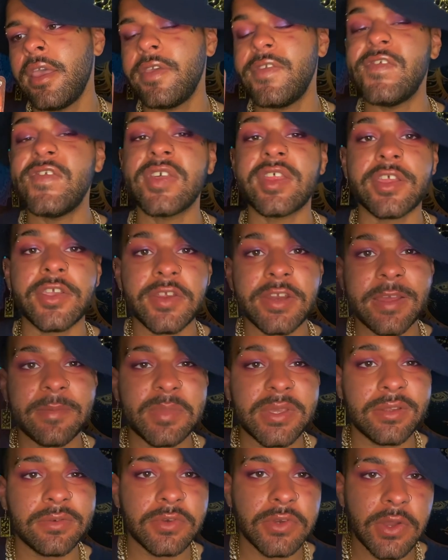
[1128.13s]
You feel like you're not
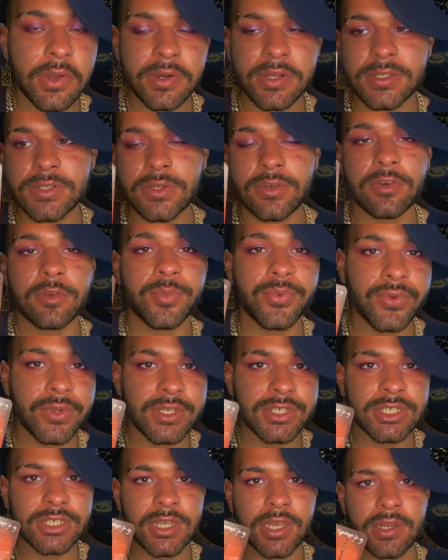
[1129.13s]
being noticed or
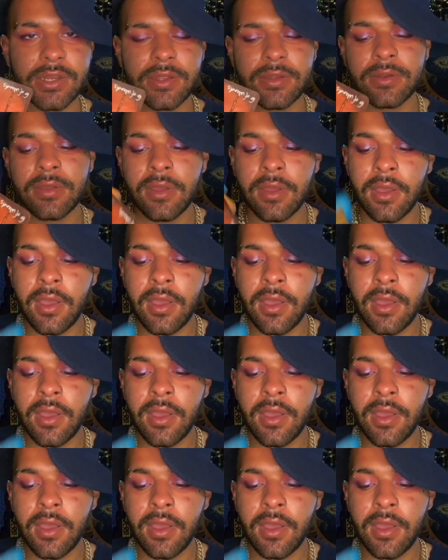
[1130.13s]
appreciated.